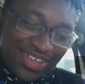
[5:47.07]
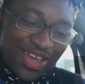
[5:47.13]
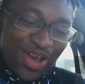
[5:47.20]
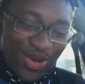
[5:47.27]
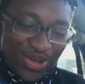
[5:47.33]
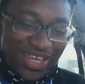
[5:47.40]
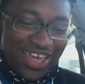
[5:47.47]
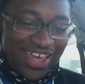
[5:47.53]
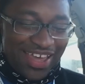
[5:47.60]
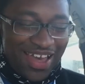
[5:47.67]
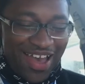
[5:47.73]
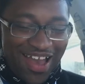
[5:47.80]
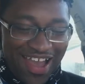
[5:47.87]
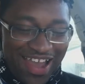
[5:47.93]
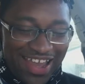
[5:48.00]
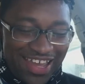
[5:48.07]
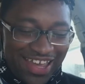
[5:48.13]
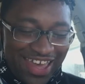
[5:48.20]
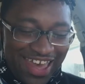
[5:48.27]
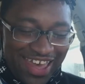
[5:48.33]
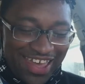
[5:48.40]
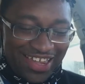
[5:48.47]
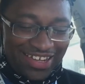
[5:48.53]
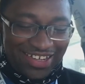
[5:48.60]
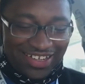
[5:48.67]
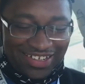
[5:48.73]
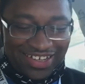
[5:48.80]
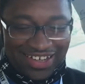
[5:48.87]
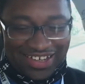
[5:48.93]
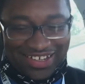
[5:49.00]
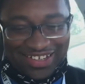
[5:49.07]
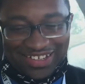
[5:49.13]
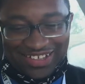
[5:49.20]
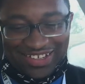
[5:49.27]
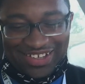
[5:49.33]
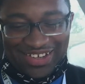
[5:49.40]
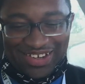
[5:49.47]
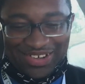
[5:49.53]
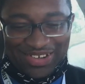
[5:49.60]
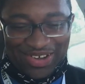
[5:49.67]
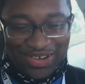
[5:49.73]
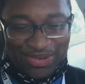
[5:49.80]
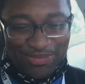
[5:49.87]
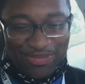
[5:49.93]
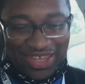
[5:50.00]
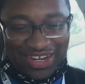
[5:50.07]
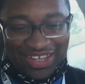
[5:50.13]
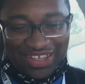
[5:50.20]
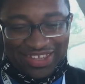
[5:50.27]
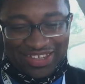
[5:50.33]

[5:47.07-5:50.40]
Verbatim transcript: Okay, alright. Hey, look, y'all. Hold on a minute.